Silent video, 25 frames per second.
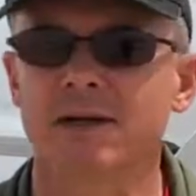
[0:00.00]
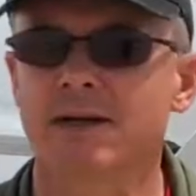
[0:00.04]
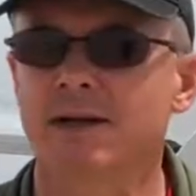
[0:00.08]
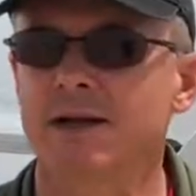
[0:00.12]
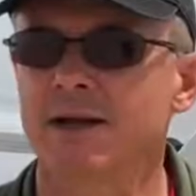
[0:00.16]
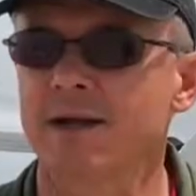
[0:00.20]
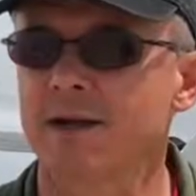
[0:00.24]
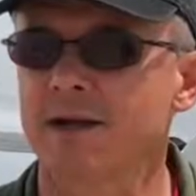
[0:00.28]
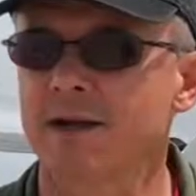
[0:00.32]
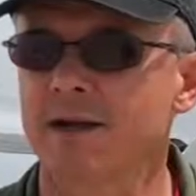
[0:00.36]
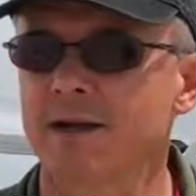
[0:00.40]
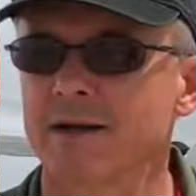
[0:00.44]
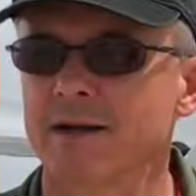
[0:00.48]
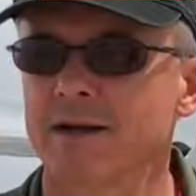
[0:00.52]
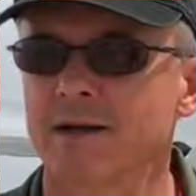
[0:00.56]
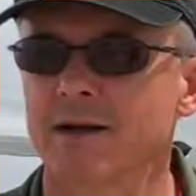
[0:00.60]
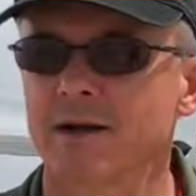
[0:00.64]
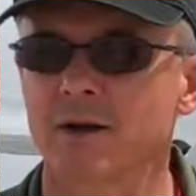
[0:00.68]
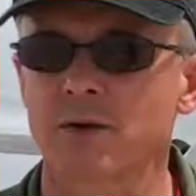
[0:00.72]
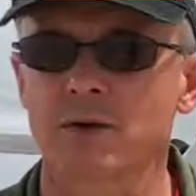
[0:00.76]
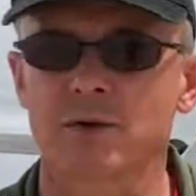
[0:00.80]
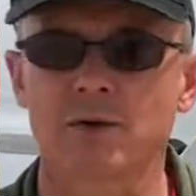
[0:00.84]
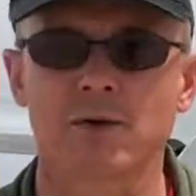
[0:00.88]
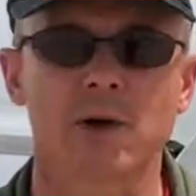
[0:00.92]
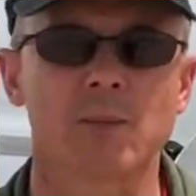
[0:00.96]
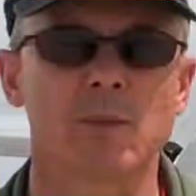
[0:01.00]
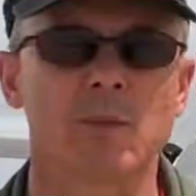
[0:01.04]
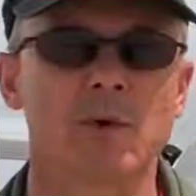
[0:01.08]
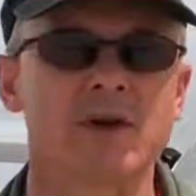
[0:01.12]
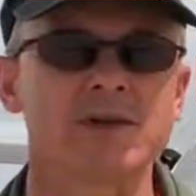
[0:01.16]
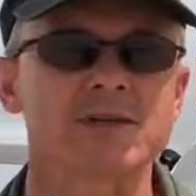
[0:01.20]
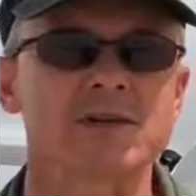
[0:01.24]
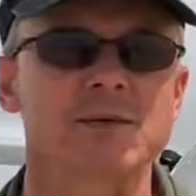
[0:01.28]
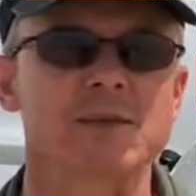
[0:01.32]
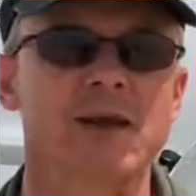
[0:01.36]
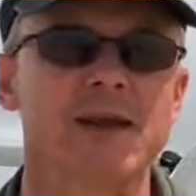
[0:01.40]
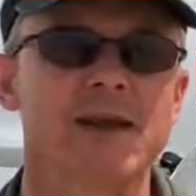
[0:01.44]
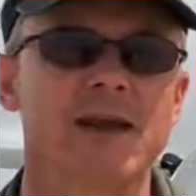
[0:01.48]
And I grew up
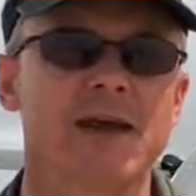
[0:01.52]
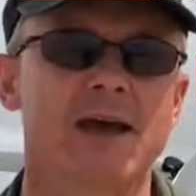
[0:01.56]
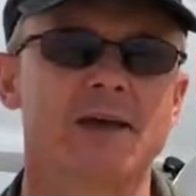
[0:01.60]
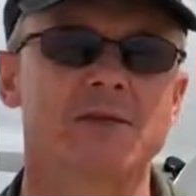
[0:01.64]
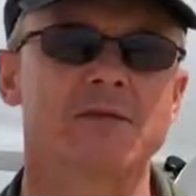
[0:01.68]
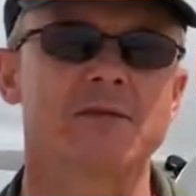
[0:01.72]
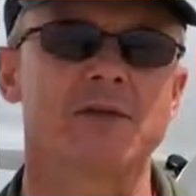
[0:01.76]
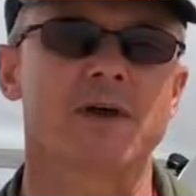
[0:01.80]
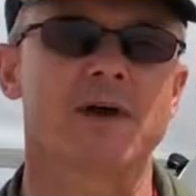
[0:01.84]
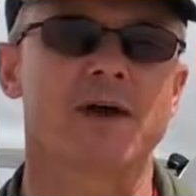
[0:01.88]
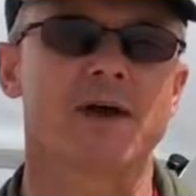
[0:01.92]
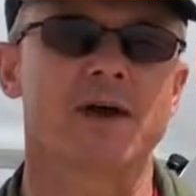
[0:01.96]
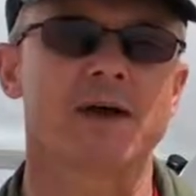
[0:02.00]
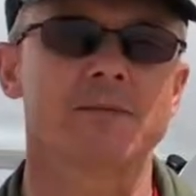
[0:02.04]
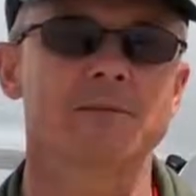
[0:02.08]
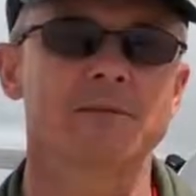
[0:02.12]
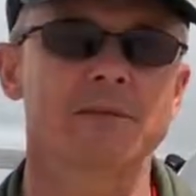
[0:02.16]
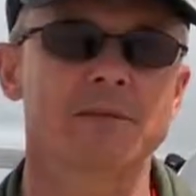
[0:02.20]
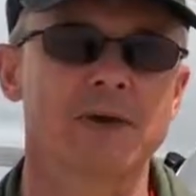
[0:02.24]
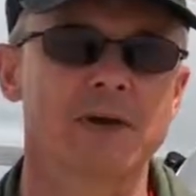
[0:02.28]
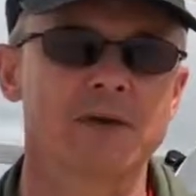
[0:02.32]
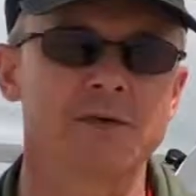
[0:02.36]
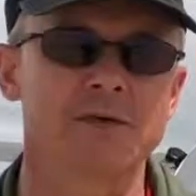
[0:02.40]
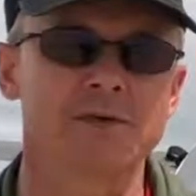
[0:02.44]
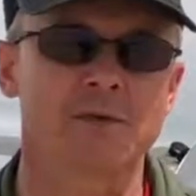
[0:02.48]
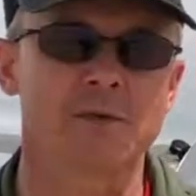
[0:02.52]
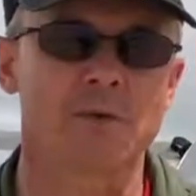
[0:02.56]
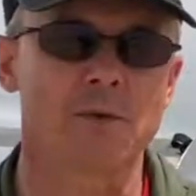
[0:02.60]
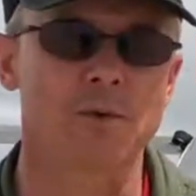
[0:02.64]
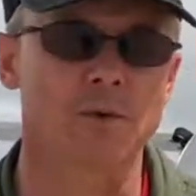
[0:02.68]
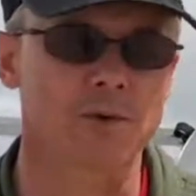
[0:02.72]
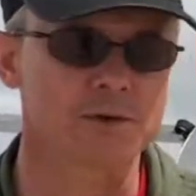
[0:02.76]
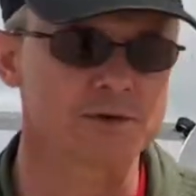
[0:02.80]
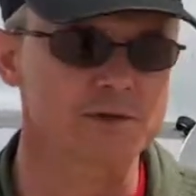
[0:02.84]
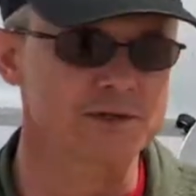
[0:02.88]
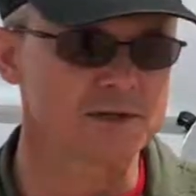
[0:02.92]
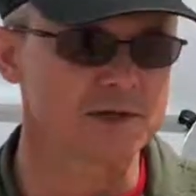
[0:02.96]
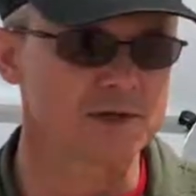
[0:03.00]
watching my dad fly
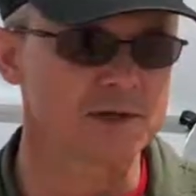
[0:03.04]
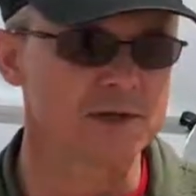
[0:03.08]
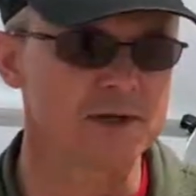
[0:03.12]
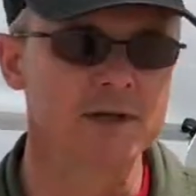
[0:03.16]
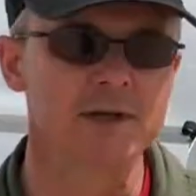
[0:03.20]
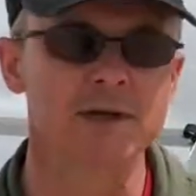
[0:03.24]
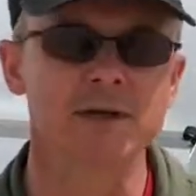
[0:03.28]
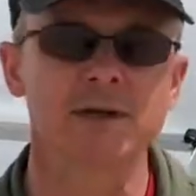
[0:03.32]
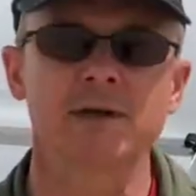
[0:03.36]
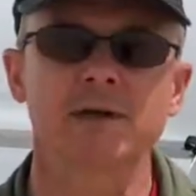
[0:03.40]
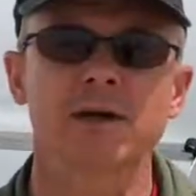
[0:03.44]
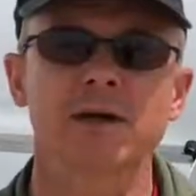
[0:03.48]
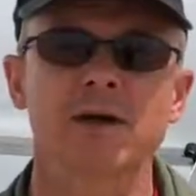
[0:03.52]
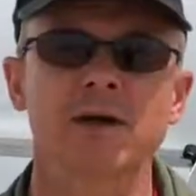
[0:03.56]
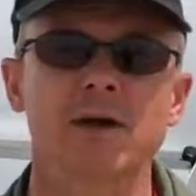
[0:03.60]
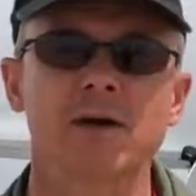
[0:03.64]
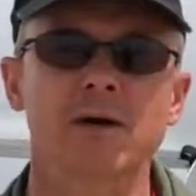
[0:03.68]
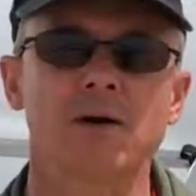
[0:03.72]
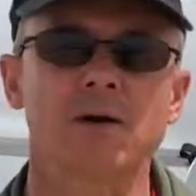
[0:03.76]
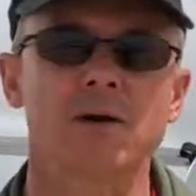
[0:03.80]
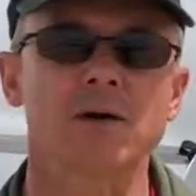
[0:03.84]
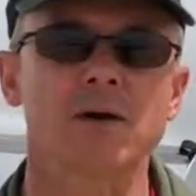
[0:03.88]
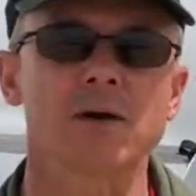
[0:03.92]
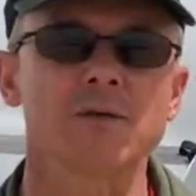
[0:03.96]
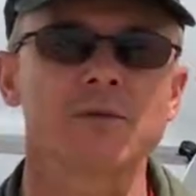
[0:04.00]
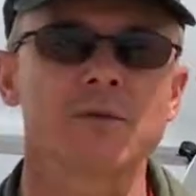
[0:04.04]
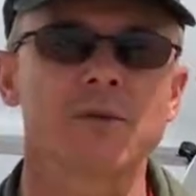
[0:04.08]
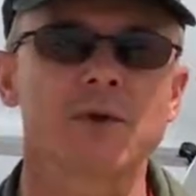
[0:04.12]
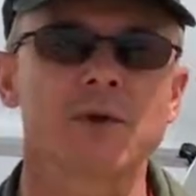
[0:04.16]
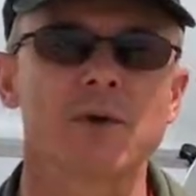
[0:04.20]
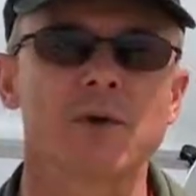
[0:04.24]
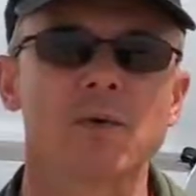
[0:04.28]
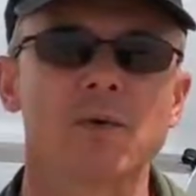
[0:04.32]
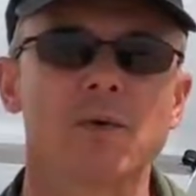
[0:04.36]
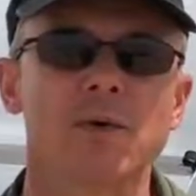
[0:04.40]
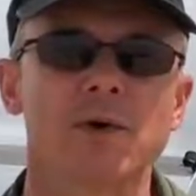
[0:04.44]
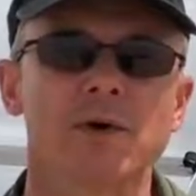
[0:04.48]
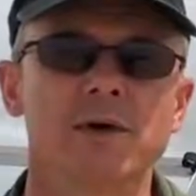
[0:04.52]
F4s and
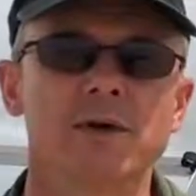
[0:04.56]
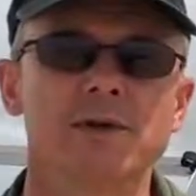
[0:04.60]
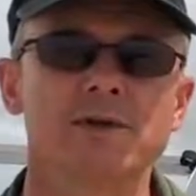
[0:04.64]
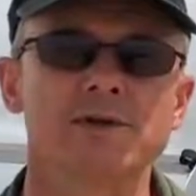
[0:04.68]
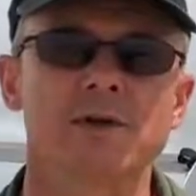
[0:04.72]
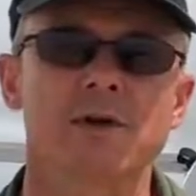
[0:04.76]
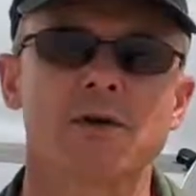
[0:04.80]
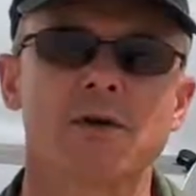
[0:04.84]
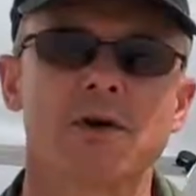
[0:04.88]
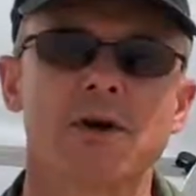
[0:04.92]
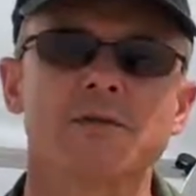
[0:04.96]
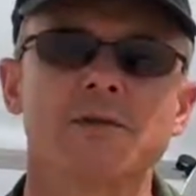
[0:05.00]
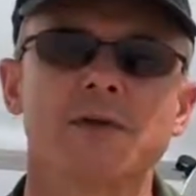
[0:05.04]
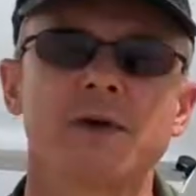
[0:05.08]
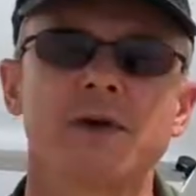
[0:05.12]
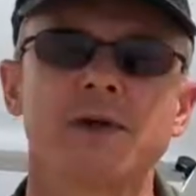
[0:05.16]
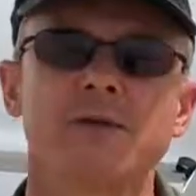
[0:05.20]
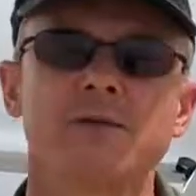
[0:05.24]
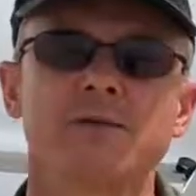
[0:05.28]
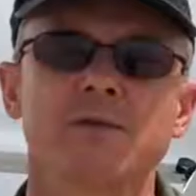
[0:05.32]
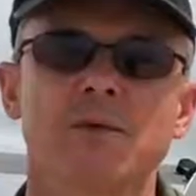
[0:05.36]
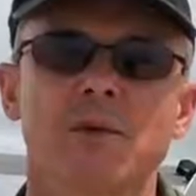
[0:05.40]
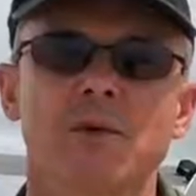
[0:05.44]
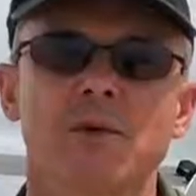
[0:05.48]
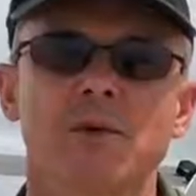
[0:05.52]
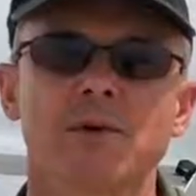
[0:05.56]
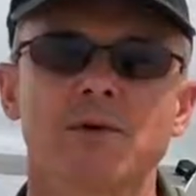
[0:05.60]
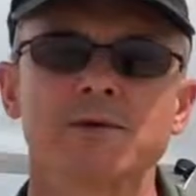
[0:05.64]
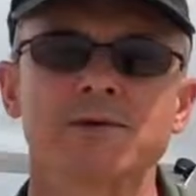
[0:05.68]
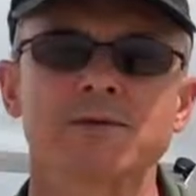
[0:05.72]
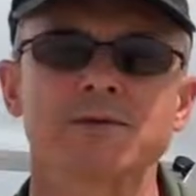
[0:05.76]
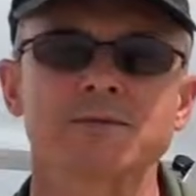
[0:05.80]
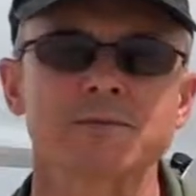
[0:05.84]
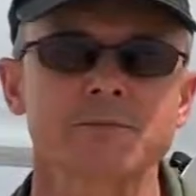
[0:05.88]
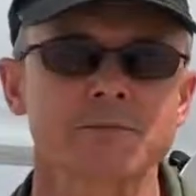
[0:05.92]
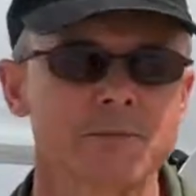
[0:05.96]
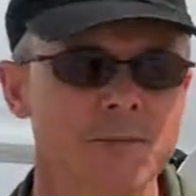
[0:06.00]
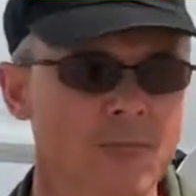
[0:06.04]
RF-101s and RF-84s.